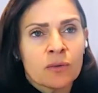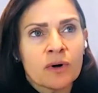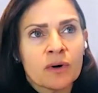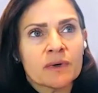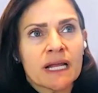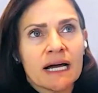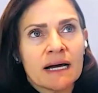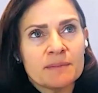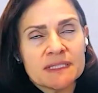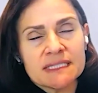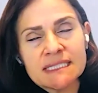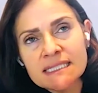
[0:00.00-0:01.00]
Well, what
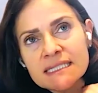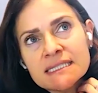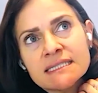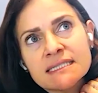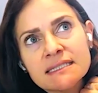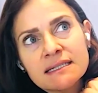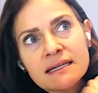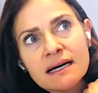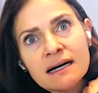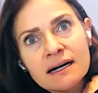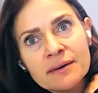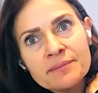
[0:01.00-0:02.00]
happens is
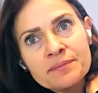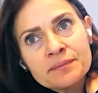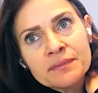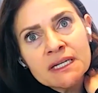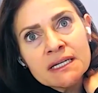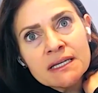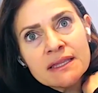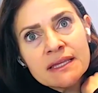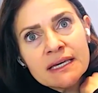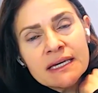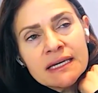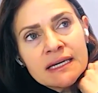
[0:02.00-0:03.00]

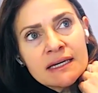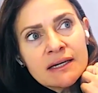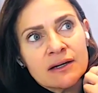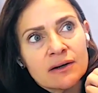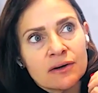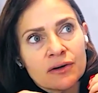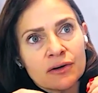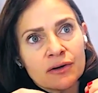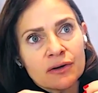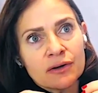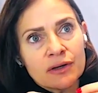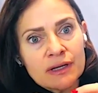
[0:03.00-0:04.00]
the
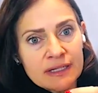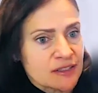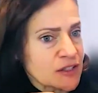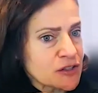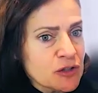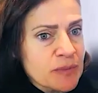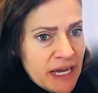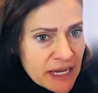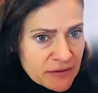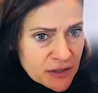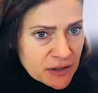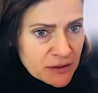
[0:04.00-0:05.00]
it's a new
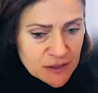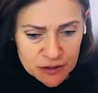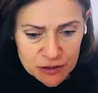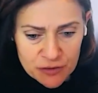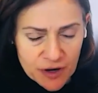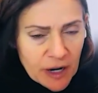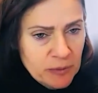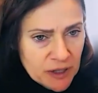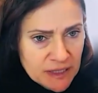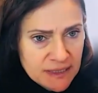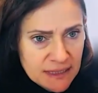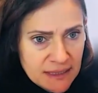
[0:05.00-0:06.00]
behavior, it's a new thought
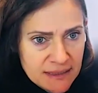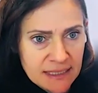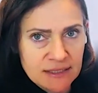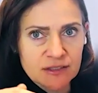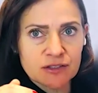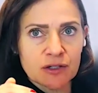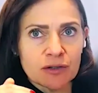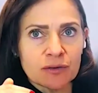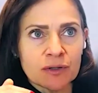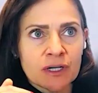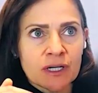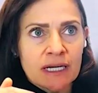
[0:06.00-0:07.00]
process. And
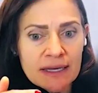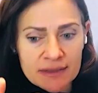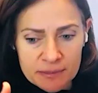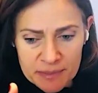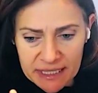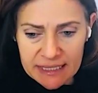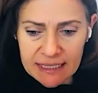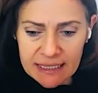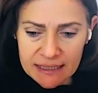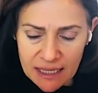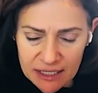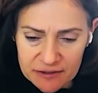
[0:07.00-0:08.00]
so in the
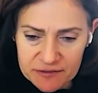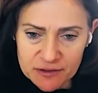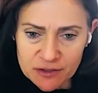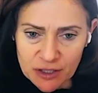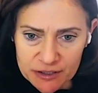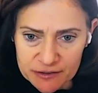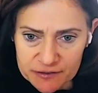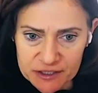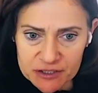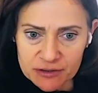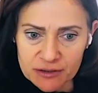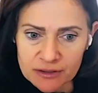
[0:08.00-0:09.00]
beginning, it kind of feels
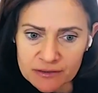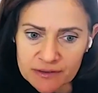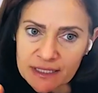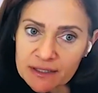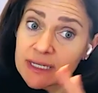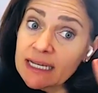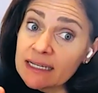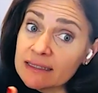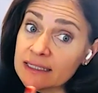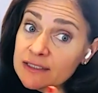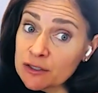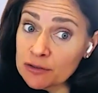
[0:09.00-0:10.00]
artificial of like, okay,
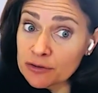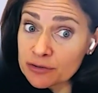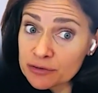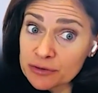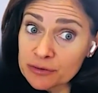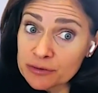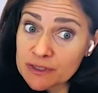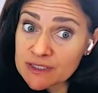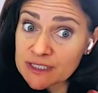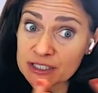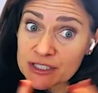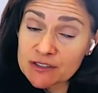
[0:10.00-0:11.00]
let's go through
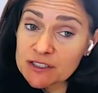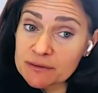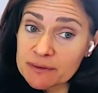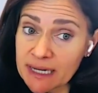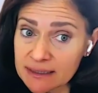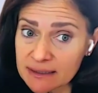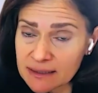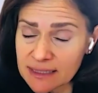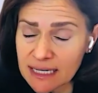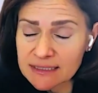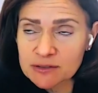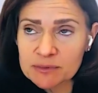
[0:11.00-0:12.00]
decisions you had in the
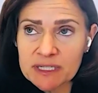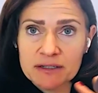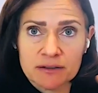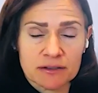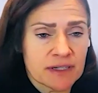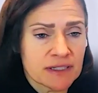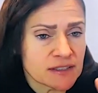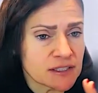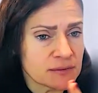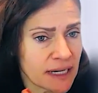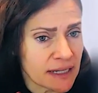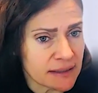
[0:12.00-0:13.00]
last week or events
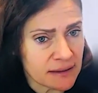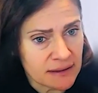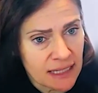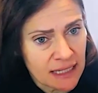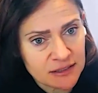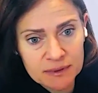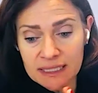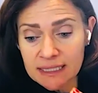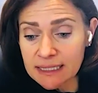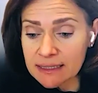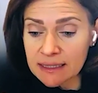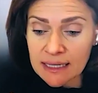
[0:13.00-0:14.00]
you've had in the last
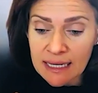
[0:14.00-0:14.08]
week. And